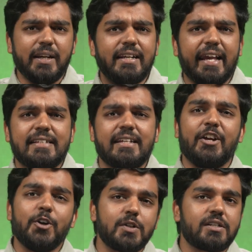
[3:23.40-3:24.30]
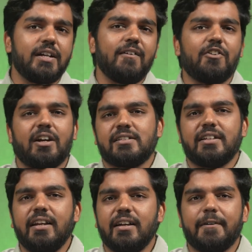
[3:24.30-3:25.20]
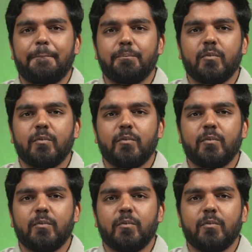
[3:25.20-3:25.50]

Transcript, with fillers: where it gets interesting for us in India.